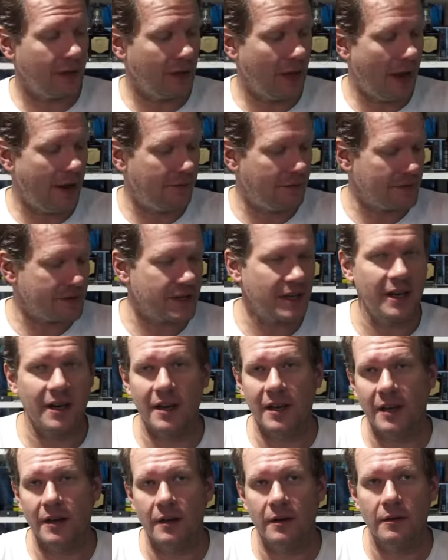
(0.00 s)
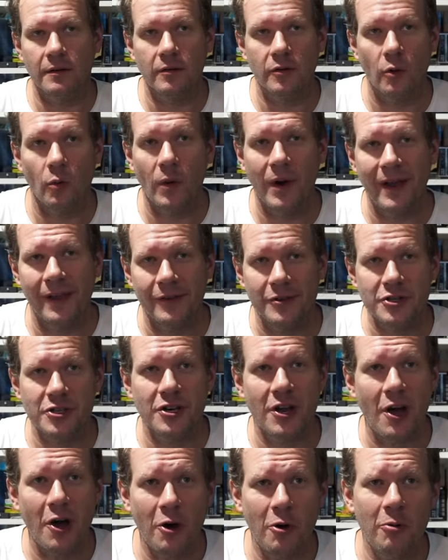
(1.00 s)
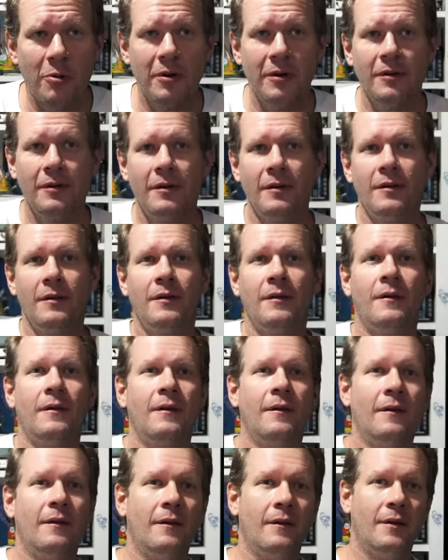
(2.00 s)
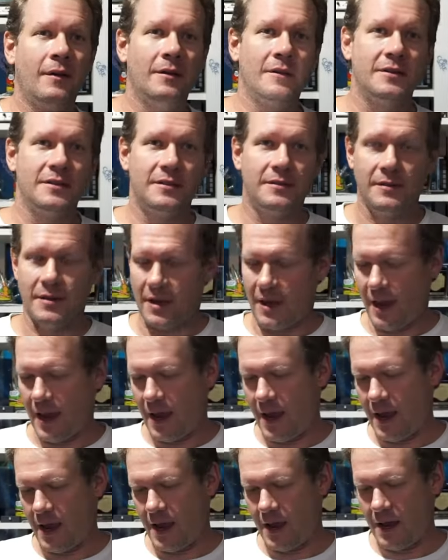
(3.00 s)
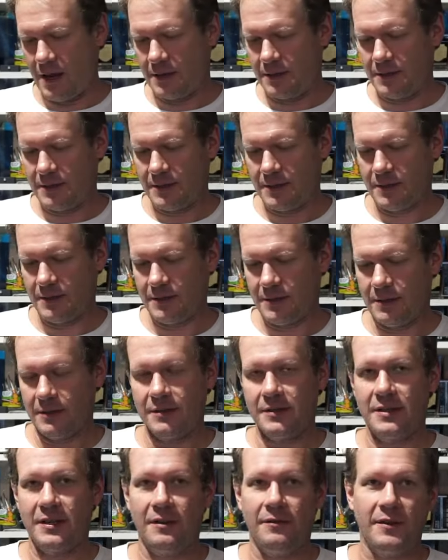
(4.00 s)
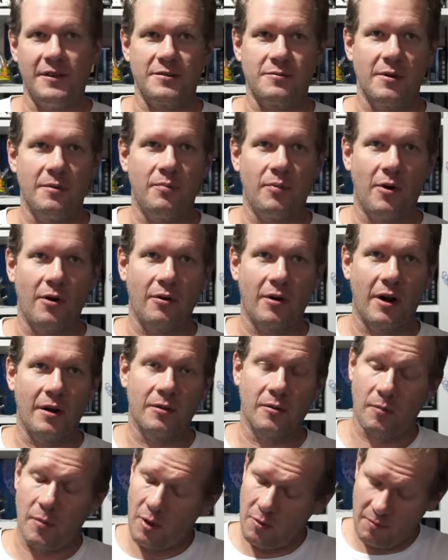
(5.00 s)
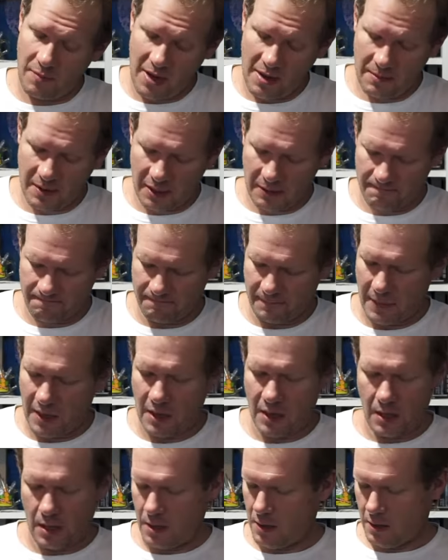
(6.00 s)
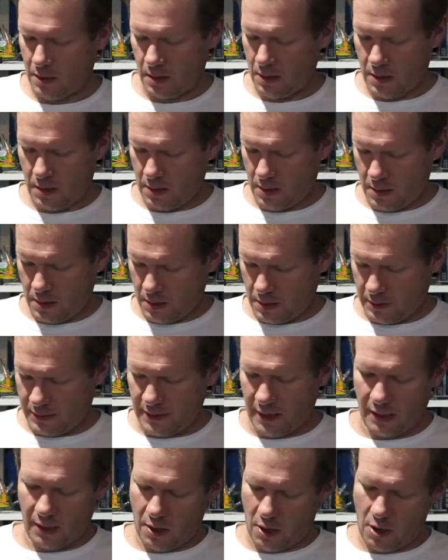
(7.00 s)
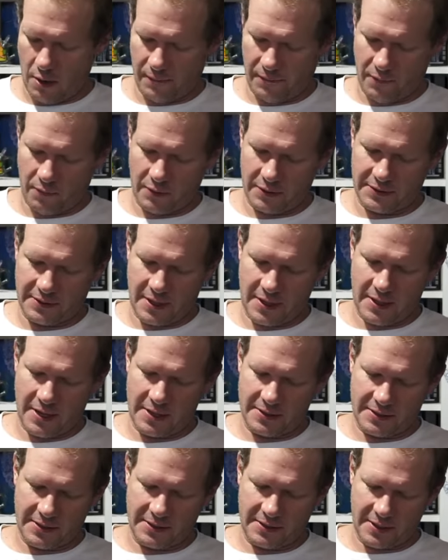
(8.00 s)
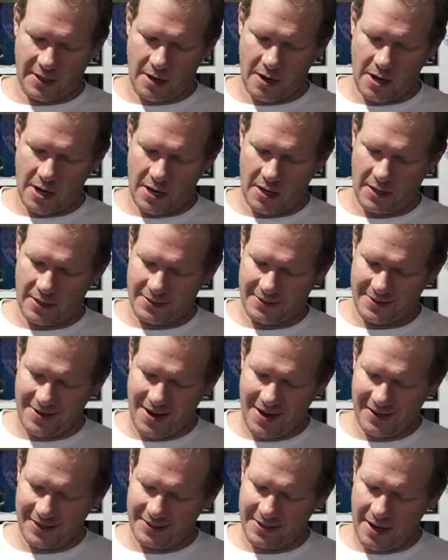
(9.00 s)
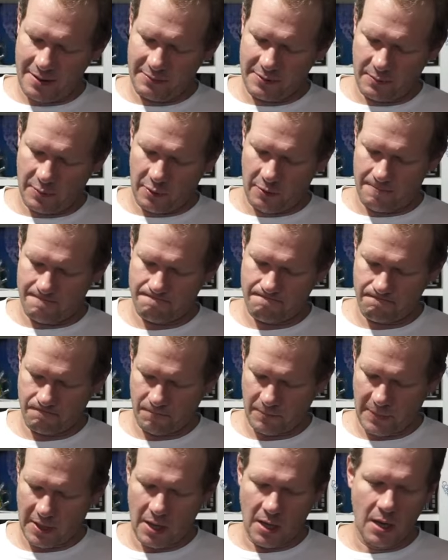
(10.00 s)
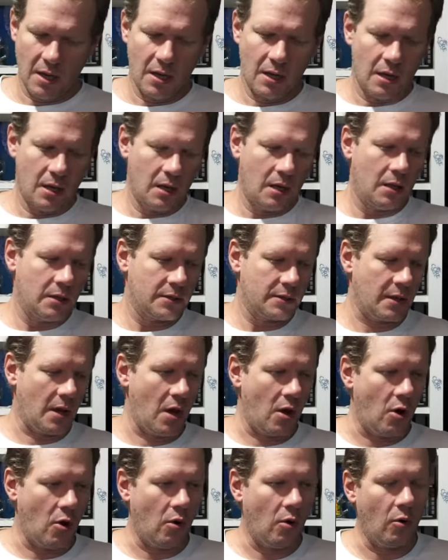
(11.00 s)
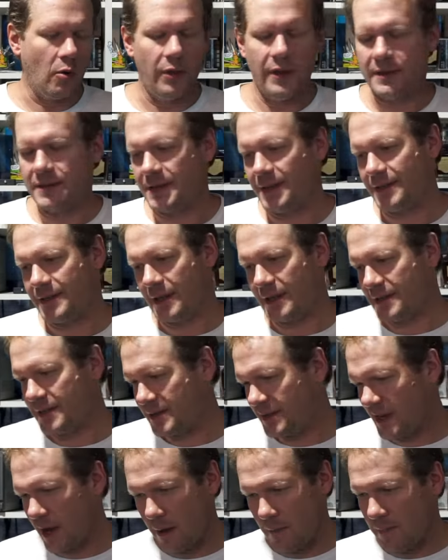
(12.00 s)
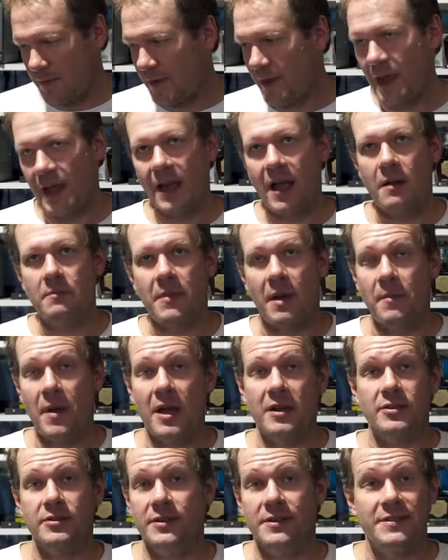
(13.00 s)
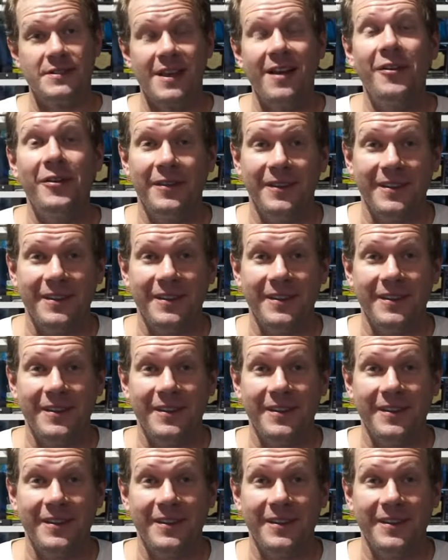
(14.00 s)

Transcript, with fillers: life is getting in the way of the show, and TV's reprogramming their mode. Maybe it's uncalled for, it's unnecessary, and it's not acceptable. So this is a sub thing. I'm, I'm actually selling